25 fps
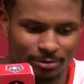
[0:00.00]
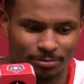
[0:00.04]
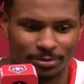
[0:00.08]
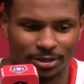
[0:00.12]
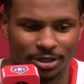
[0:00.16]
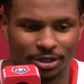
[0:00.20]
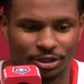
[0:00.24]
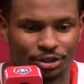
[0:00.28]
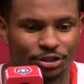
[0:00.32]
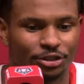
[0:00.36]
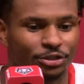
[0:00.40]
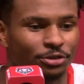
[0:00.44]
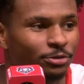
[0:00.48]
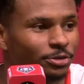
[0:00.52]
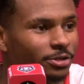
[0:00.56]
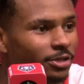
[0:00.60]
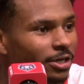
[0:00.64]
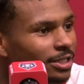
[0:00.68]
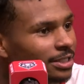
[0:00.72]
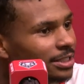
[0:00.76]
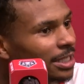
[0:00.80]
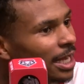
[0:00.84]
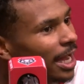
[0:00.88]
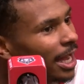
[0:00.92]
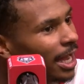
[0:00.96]
it be your shoes
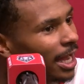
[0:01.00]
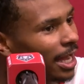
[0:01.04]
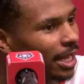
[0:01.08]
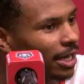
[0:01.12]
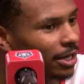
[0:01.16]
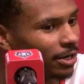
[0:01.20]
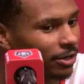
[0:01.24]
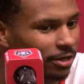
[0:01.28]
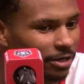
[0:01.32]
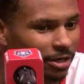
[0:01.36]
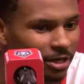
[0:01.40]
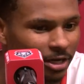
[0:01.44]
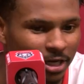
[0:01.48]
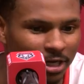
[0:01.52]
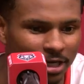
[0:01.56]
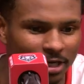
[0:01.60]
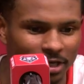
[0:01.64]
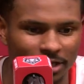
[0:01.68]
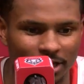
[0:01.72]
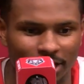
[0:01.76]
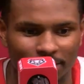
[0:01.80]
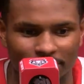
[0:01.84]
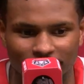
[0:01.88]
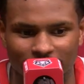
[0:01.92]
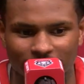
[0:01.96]
untied or,
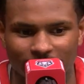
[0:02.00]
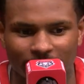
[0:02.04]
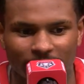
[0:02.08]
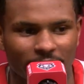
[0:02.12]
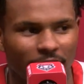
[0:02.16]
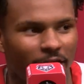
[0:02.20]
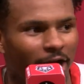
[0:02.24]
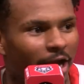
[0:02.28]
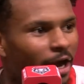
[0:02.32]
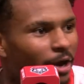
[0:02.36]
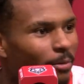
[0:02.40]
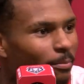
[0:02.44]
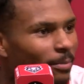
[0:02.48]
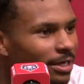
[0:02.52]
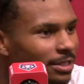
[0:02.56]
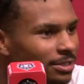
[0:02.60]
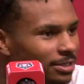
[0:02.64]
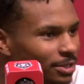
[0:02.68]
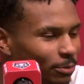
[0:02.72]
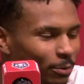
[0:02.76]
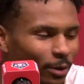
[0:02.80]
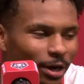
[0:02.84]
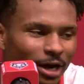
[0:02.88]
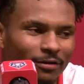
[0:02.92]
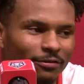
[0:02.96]
you know what I'm saying, your hair
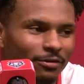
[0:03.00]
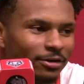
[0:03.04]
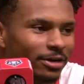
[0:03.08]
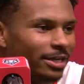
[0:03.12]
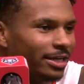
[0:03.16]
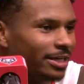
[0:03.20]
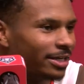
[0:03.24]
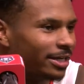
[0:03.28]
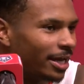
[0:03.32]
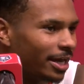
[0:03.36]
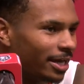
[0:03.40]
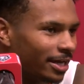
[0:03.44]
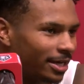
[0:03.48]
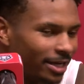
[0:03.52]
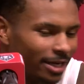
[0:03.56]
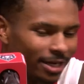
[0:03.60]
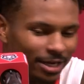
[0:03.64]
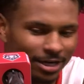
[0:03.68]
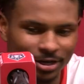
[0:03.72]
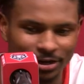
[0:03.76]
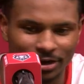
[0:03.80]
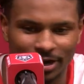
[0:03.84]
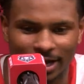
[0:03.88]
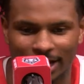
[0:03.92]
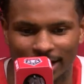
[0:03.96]
messed up, whatever he can to
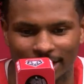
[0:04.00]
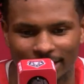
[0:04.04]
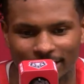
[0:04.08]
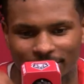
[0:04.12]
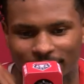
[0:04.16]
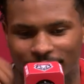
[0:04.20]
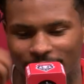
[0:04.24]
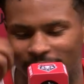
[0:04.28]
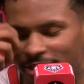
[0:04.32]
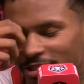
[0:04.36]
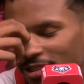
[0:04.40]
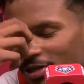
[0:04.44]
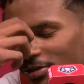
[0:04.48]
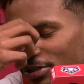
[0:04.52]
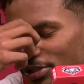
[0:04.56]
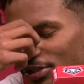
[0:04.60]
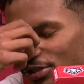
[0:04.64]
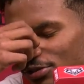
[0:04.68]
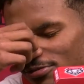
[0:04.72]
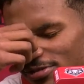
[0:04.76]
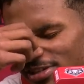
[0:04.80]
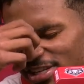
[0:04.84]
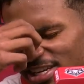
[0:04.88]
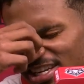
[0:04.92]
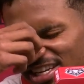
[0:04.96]
get in your head, you know, he's going to
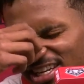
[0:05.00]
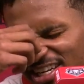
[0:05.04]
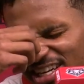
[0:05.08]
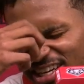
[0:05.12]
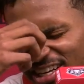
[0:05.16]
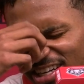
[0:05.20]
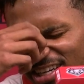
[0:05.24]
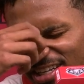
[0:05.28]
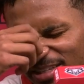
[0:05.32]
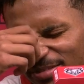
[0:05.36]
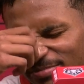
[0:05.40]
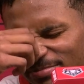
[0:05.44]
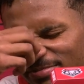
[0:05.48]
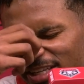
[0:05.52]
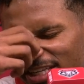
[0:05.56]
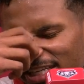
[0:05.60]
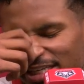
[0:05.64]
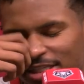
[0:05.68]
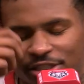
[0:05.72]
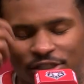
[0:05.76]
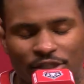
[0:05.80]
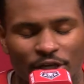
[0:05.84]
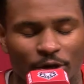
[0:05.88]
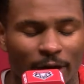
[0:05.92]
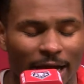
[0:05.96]
use it. And
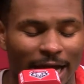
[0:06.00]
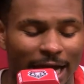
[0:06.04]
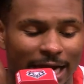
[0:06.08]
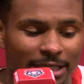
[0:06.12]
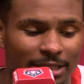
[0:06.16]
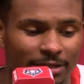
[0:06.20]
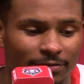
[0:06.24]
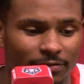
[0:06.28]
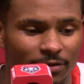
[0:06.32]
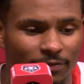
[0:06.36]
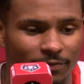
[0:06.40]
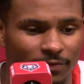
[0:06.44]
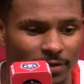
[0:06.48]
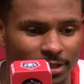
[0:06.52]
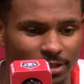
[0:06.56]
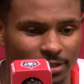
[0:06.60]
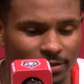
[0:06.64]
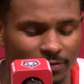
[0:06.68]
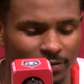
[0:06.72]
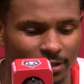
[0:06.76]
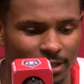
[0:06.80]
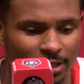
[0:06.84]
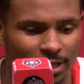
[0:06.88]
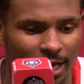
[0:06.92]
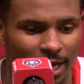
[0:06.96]
he's so active
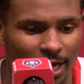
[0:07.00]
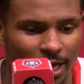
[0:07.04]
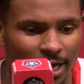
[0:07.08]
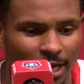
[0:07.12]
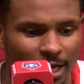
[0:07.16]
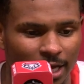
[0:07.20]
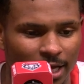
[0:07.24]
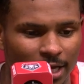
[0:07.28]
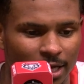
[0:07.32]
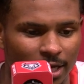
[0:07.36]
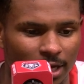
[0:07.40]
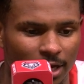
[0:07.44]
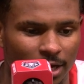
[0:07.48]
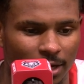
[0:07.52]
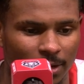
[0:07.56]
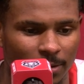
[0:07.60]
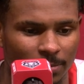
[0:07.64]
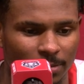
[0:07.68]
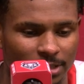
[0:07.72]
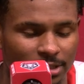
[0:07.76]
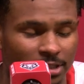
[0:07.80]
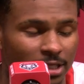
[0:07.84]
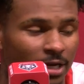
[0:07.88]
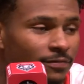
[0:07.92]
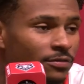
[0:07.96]
defensively that
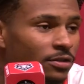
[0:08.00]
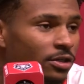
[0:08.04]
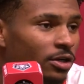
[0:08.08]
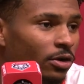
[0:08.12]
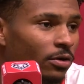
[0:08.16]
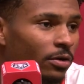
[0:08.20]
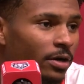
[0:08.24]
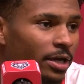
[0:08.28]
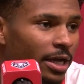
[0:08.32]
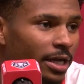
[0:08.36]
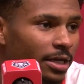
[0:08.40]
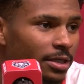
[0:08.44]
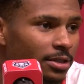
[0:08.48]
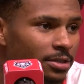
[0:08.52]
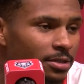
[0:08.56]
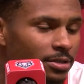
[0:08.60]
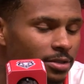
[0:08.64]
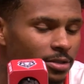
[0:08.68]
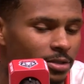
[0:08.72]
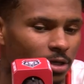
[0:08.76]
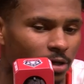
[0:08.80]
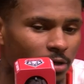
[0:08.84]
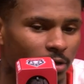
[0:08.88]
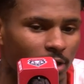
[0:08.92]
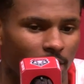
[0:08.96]
it's tough to go
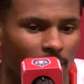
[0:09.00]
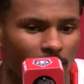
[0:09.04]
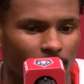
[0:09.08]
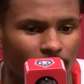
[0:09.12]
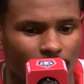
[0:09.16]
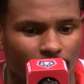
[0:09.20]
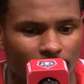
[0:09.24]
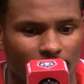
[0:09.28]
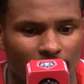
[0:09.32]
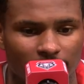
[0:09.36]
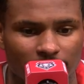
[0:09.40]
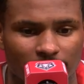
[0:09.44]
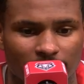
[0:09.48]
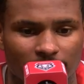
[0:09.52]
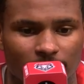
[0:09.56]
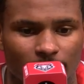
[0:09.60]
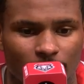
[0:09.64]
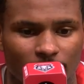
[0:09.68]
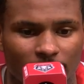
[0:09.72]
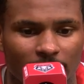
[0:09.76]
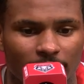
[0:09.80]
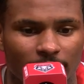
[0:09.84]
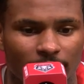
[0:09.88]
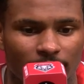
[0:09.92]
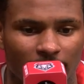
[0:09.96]
against. So that's a
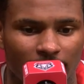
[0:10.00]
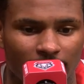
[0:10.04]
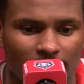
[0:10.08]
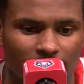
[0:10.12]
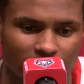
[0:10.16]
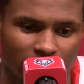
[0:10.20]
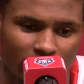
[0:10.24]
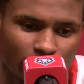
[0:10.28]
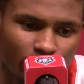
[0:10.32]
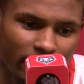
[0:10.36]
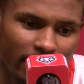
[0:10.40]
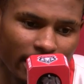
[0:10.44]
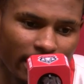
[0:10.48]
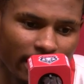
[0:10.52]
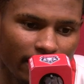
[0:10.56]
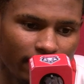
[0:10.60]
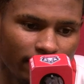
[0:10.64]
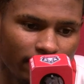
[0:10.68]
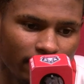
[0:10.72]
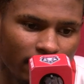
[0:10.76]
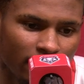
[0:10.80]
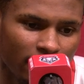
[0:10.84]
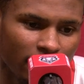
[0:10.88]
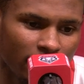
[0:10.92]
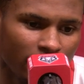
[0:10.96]
big advantage that we
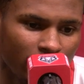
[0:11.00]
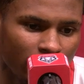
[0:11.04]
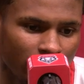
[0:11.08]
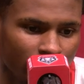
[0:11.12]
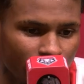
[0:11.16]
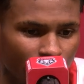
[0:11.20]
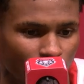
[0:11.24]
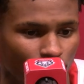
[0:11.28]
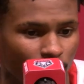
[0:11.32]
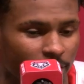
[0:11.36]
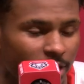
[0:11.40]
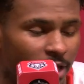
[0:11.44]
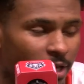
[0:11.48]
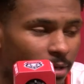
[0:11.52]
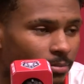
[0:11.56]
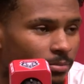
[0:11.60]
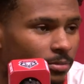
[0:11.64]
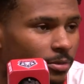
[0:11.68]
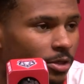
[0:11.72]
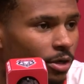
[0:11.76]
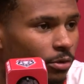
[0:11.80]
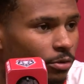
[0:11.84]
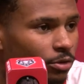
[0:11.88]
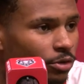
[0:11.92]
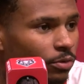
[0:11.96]
have, you know, with
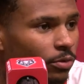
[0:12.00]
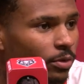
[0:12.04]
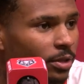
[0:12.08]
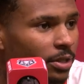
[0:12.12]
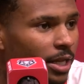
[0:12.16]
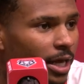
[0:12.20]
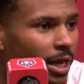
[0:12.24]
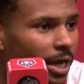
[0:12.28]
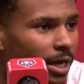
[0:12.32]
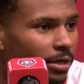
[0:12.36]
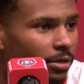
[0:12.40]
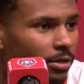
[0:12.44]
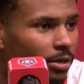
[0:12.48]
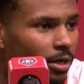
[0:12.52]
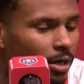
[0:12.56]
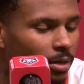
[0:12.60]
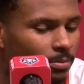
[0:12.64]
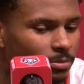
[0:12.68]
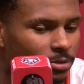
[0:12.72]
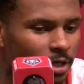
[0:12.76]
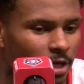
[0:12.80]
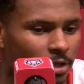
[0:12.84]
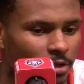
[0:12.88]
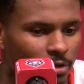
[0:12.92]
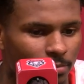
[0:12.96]
him, you know, doing that
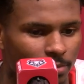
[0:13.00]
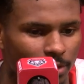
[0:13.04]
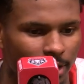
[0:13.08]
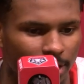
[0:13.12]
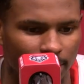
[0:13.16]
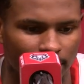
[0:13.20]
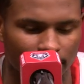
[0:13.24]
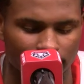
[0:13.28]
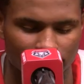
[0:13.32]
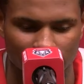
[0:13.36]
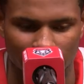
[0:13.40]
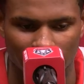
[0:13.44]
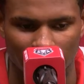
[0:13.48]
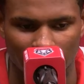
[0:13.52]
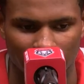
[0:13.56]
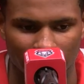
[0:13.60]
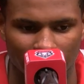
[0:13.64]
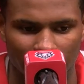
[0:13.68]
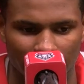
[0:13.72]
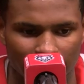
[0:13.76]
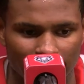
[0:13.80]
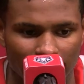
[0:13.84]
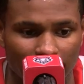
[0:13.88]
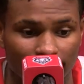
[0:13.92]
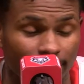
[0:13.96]
to other players. And I
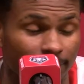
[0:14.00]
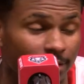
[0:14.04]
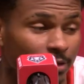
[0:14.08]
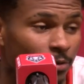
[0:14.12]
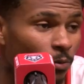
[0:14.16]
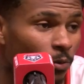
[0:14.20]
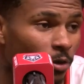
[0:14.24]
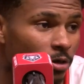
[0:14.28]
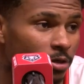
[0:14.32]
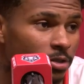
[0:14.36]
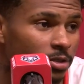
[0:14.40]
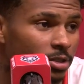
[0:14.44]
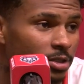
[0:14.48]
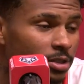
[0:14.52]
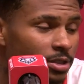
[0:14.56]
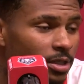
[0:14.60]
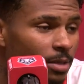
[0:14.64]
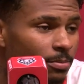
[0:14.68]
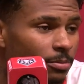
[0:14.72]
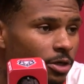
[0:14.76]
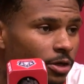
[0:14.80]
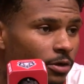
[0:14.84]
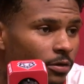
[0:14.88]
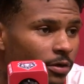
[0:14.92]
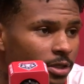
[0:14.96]
think it definitely works to
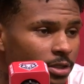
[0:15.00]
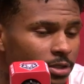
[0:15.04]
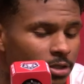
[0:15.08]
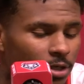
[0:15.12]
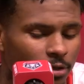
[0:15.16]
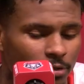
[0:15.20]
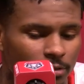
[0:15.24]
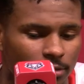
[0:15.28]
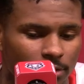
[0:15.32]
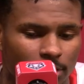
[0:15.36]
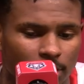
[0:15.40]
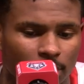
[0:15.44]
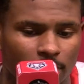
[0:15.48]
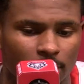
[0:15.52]
some degree. So,